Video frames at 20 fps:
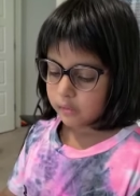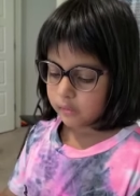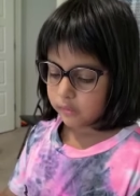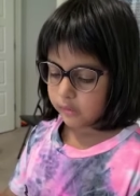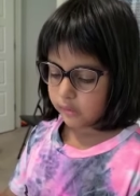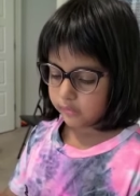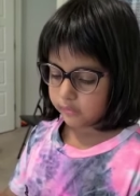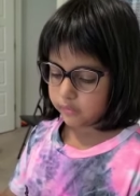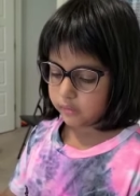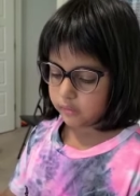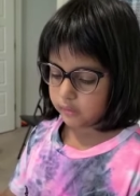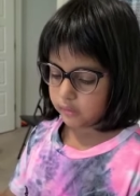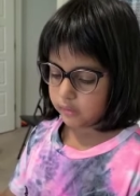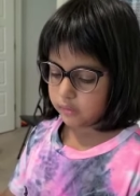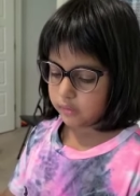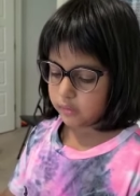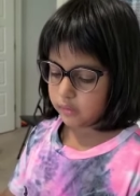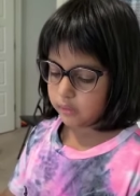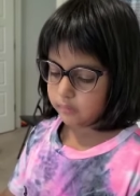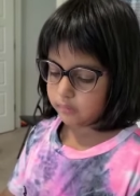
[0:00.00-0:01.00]
Yes,
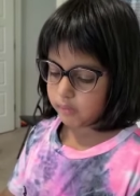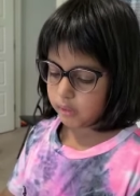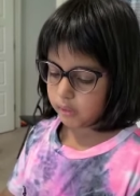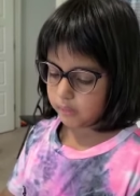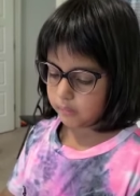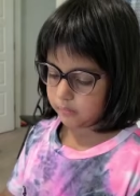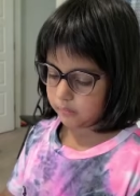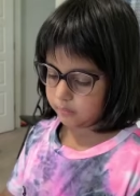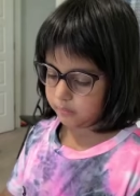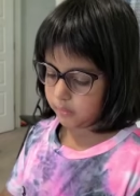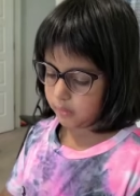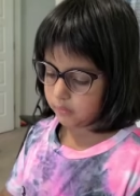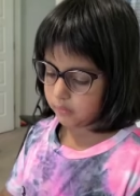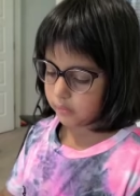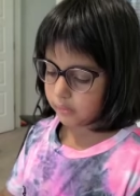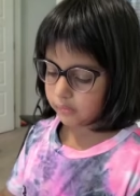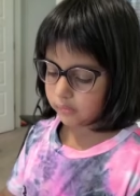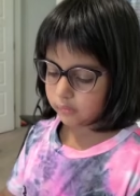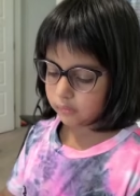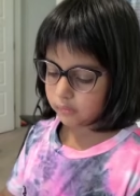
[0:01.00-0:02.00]
it is made out of
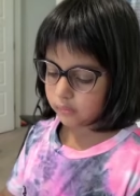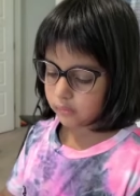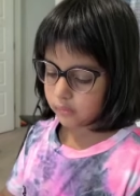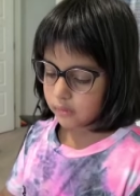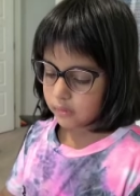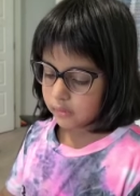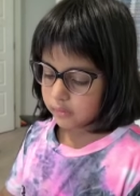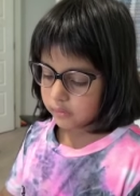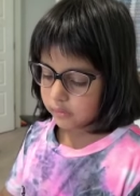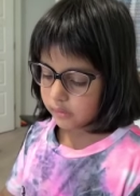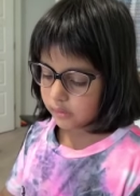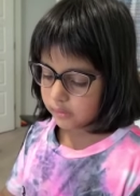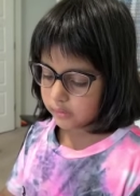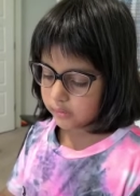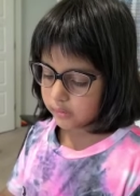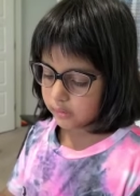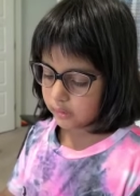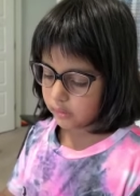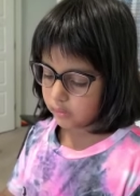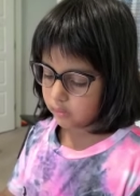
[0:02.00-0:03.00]
broken
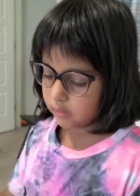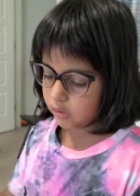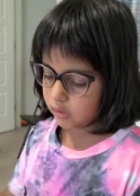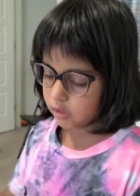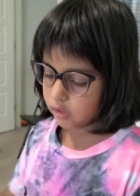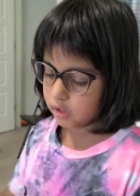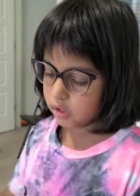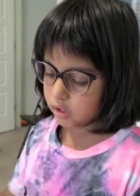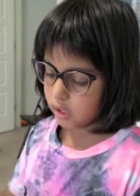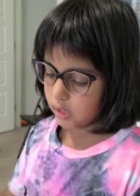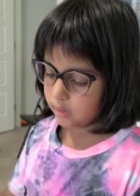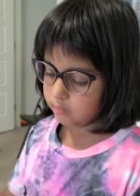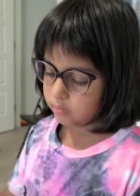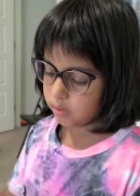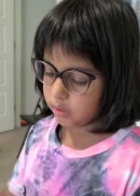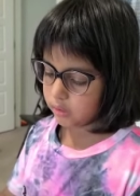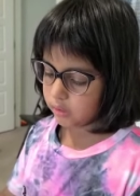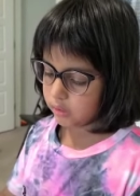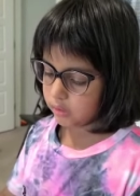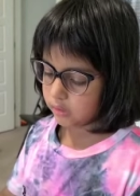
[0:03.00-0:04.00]
sticks, look
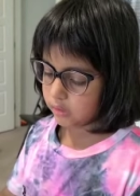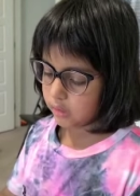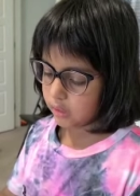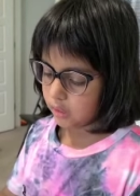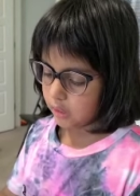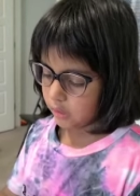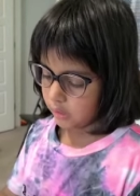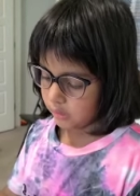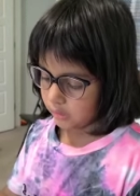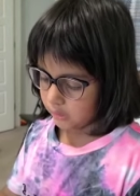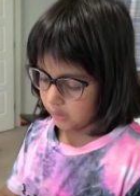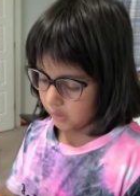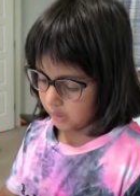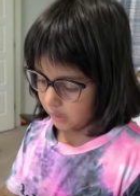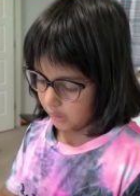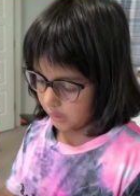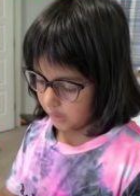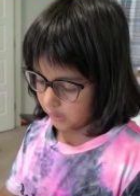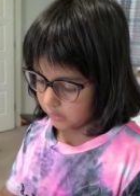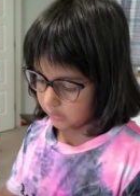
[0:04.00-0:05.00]
shabby,
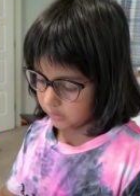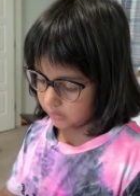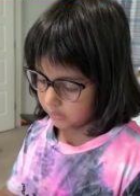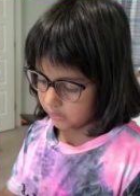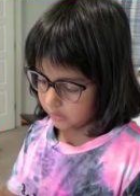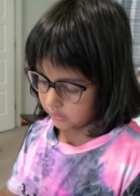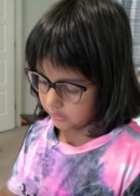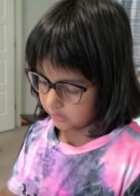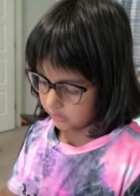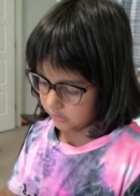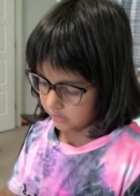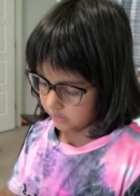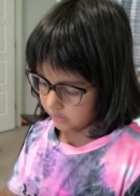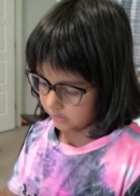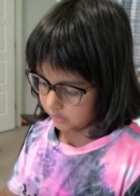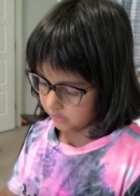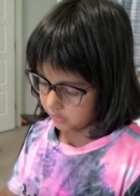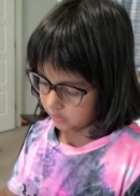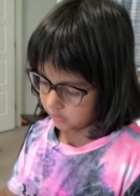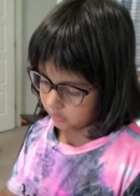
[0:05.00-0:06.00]
and
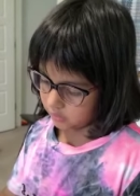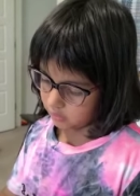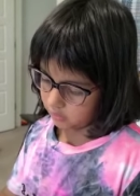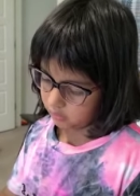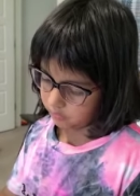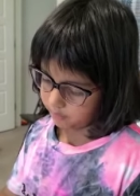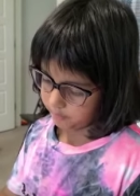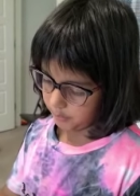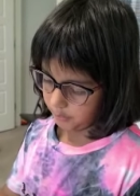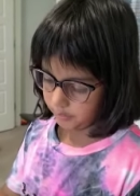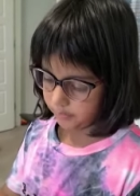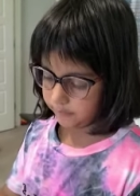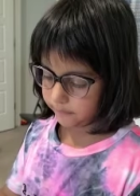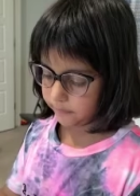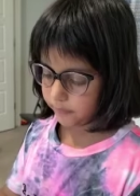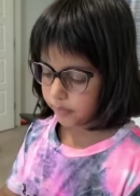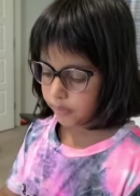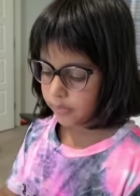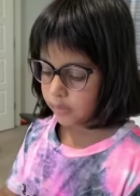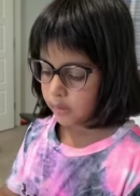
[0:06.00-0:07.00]
it's open
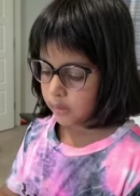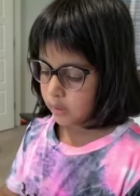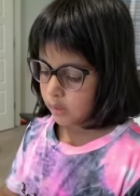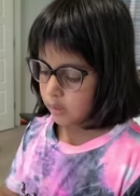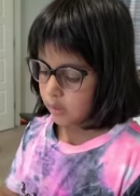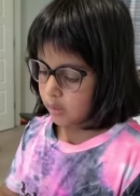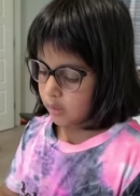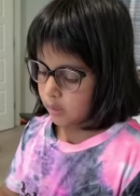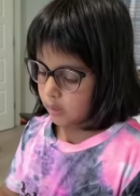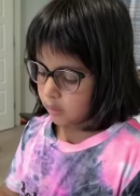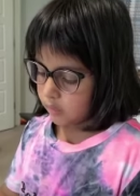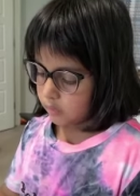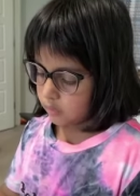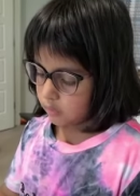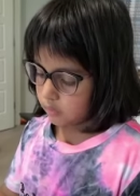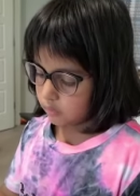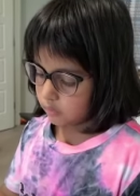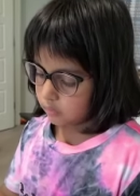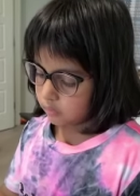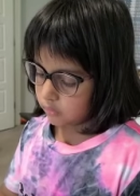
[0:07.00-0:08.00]

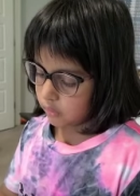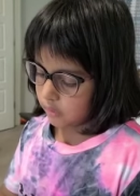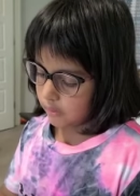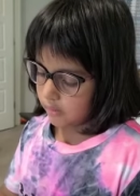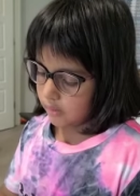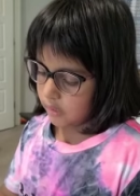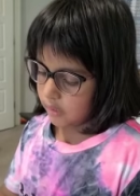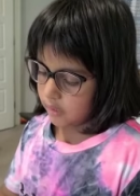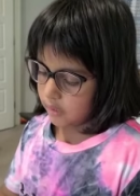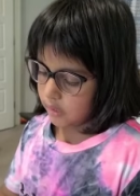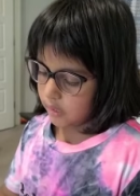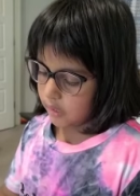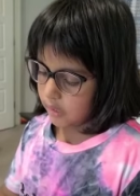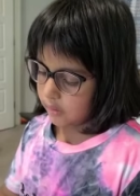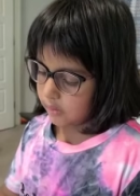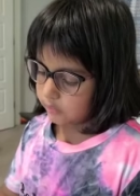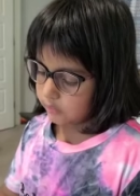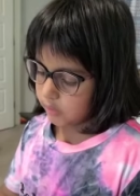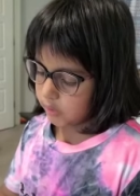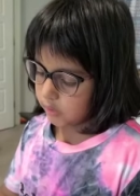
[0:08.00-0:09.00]
to the
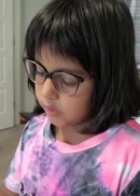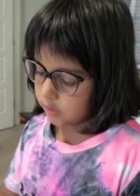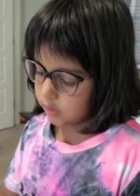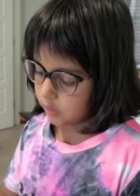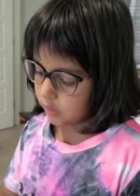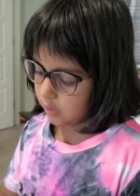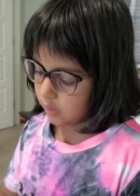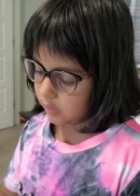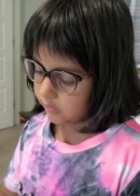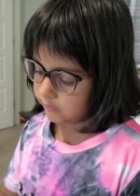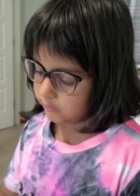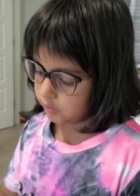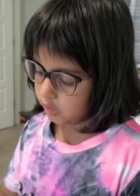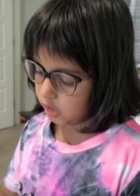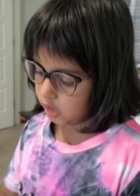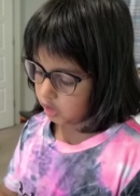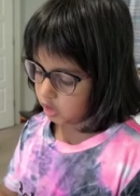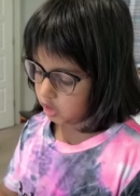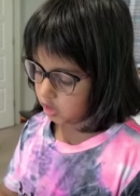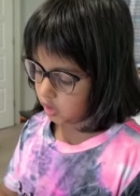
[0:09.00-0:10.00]
elements of
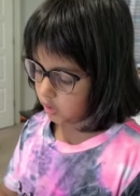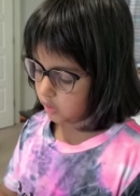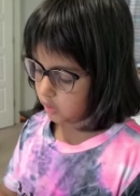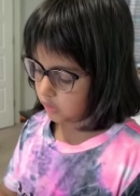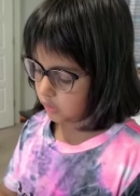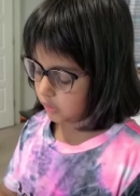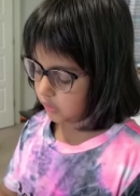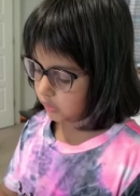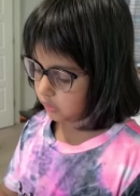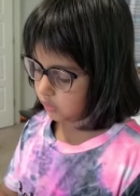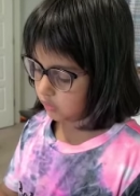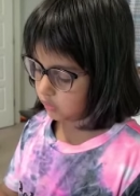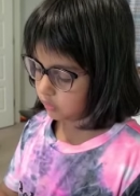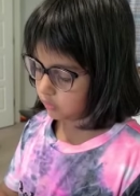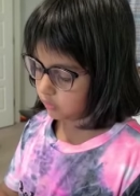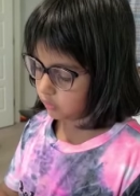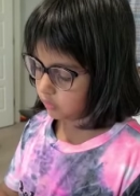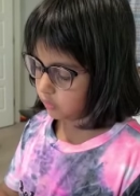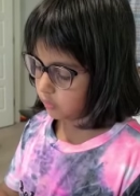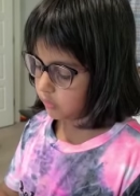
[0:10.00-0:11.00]
nature. It is
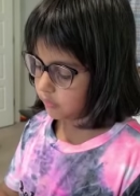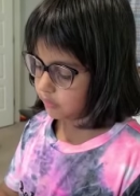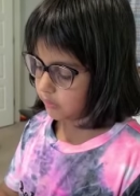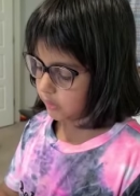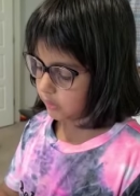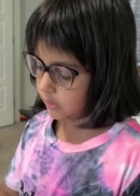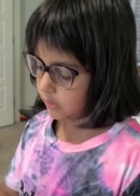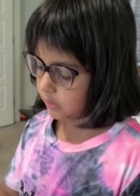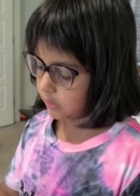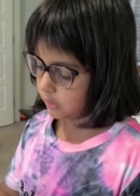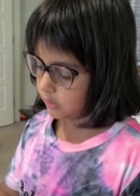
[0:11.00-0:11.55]
crude, but